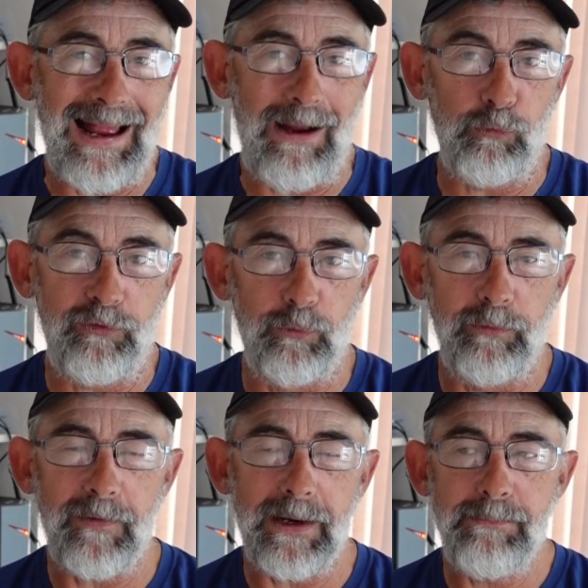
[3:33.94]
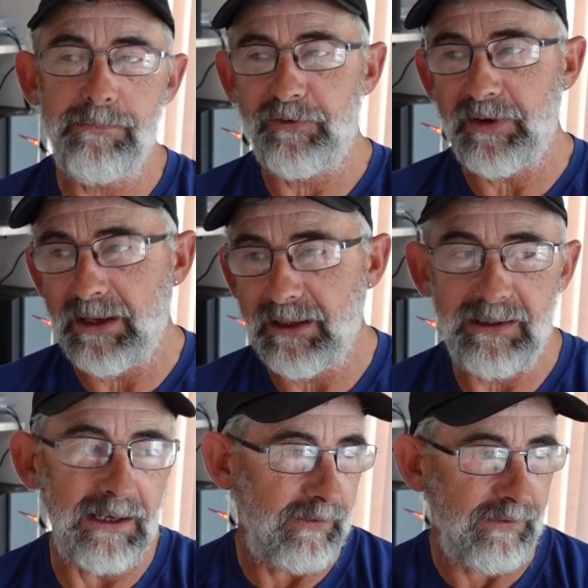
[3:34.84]
out. So if I'm say,
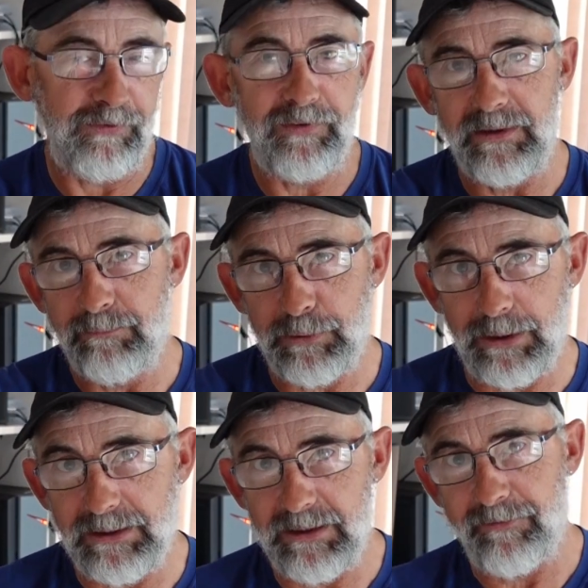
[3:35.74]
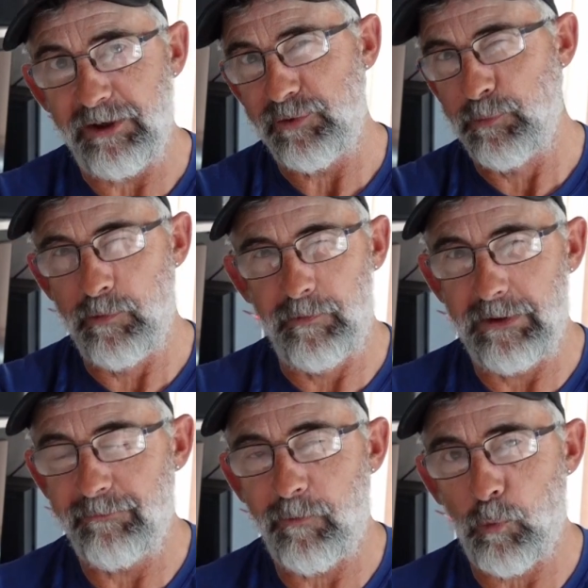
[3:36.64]
and I've seen plenty of fish moving
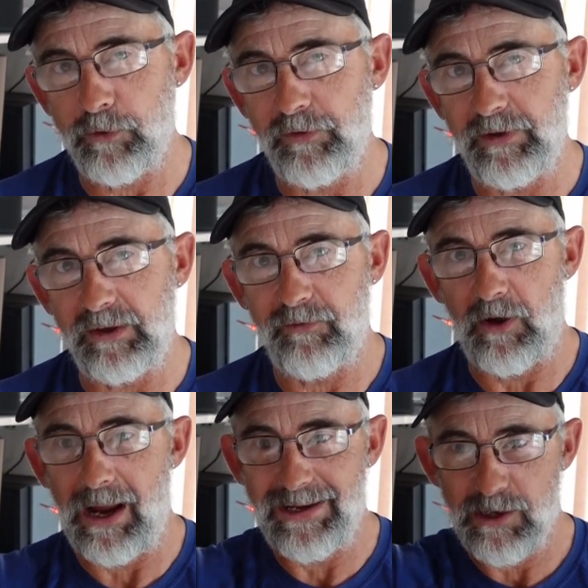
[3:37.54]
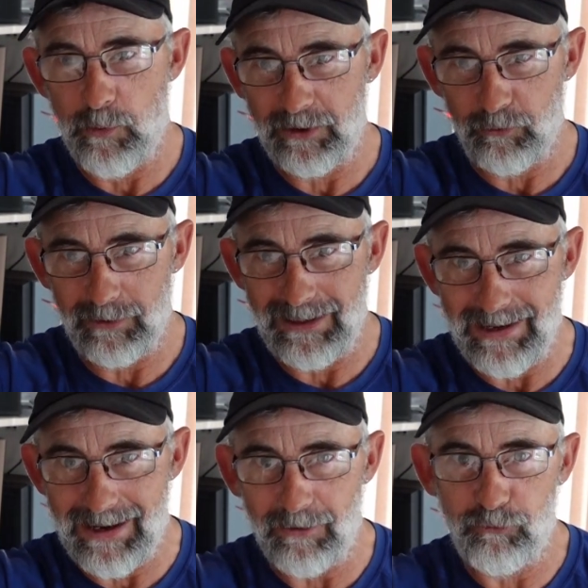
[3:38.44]
in 4-6 foot, I know I gotta let
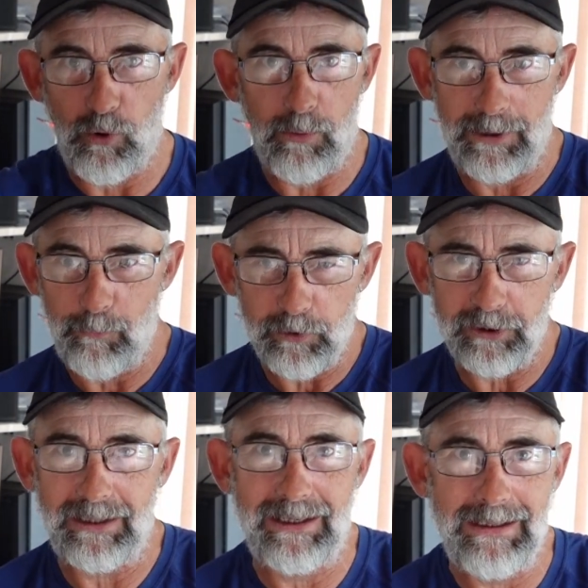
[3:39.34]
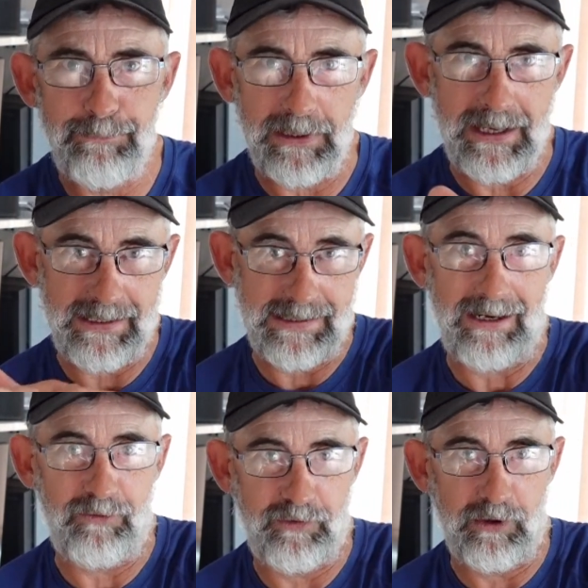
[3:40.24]
that drop, but I want to keep it in
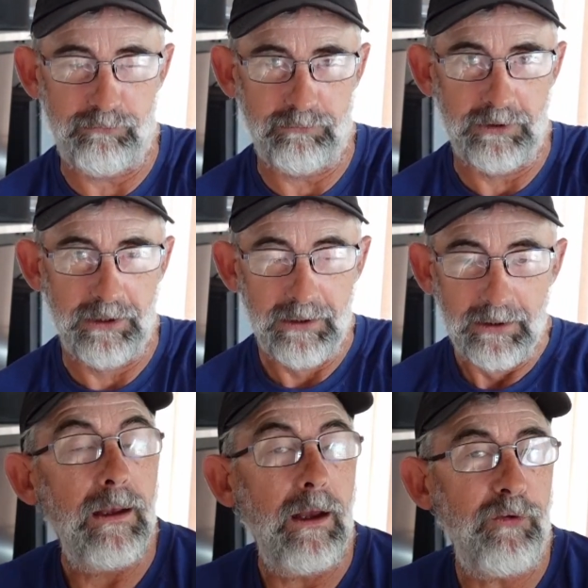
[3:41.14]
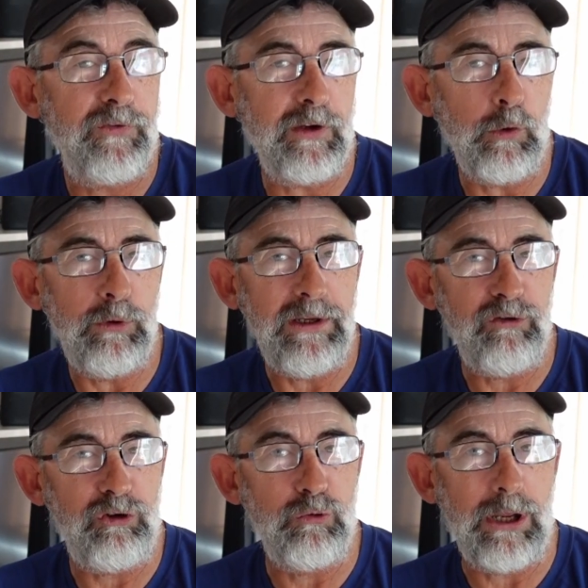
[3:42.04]
that zone as slowly
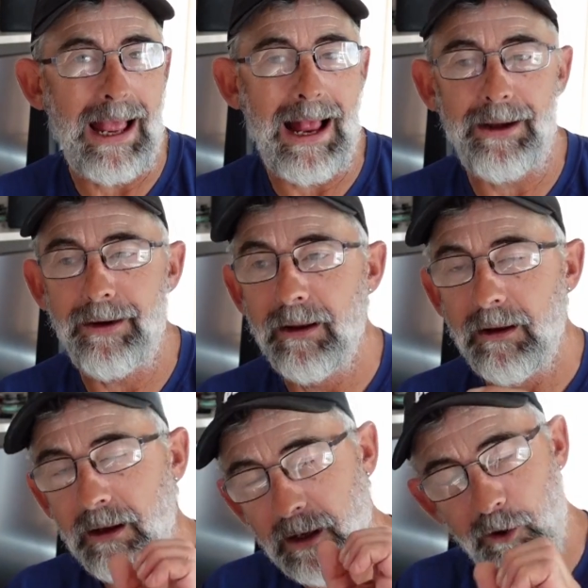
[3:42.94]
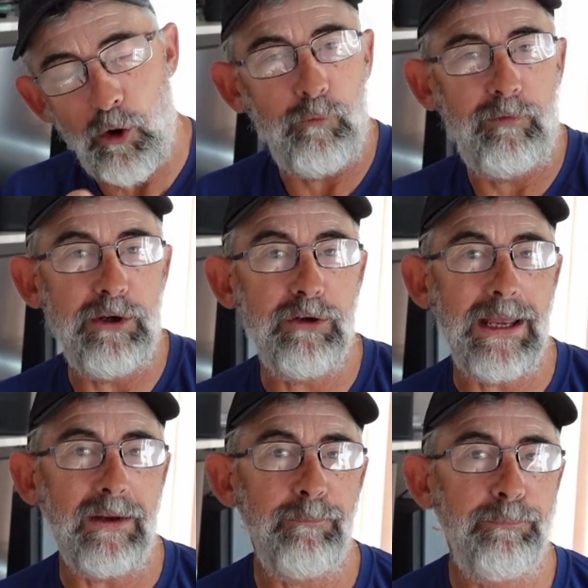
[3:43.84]
as you can, and hopefully you
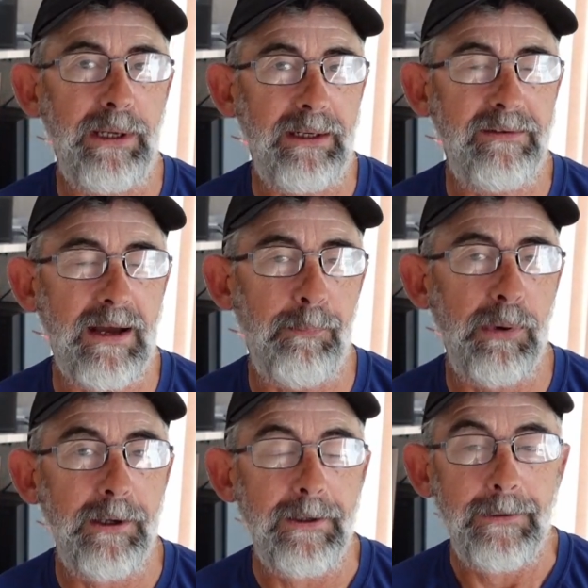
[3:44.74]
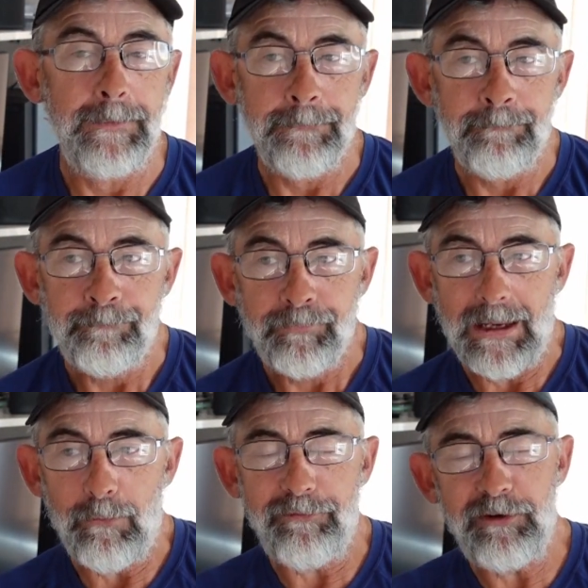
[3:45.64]
get picked up.
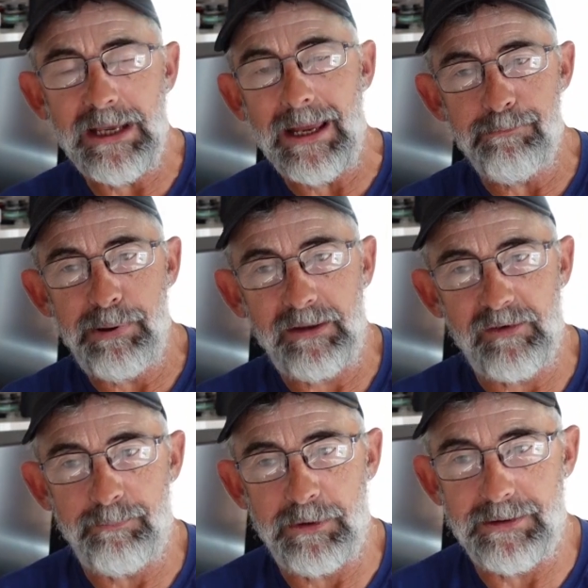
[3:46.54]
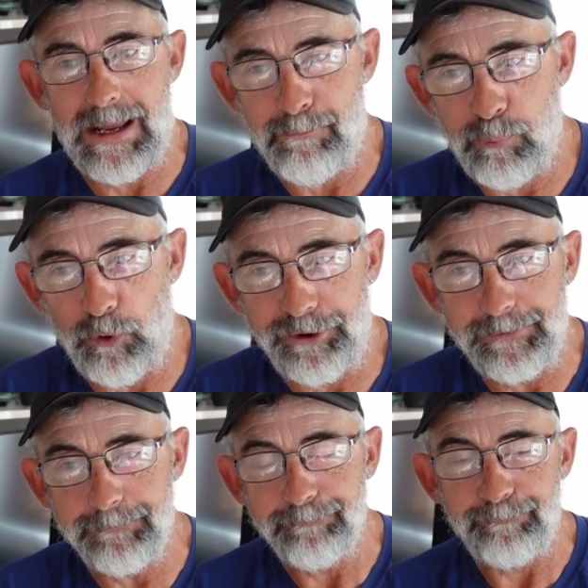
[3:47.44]
Now if you're getting picked up at that point,
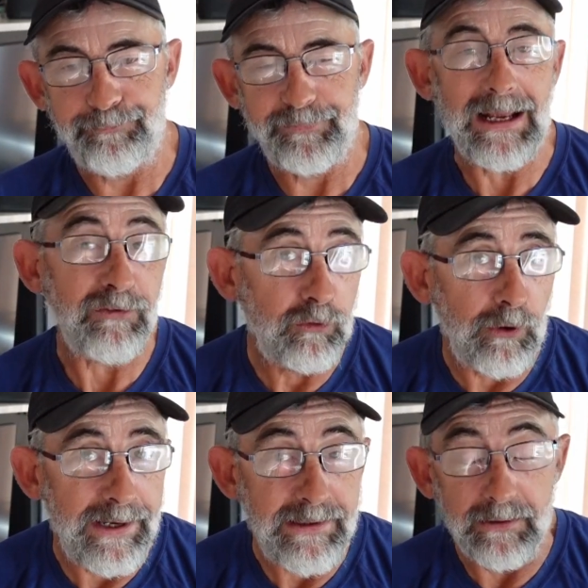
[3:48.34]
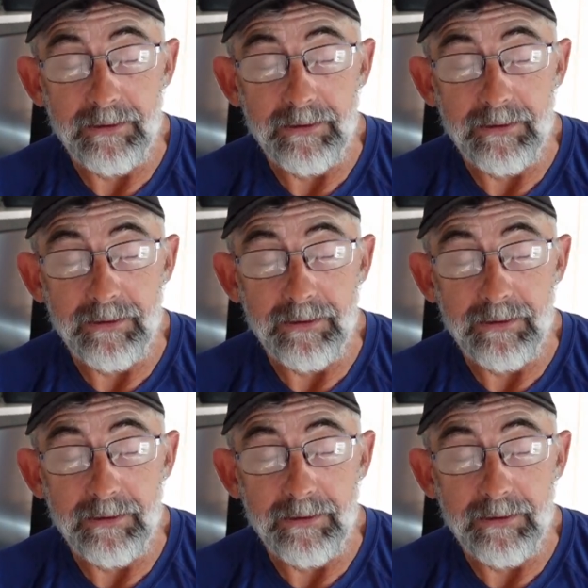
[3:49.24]
that's great,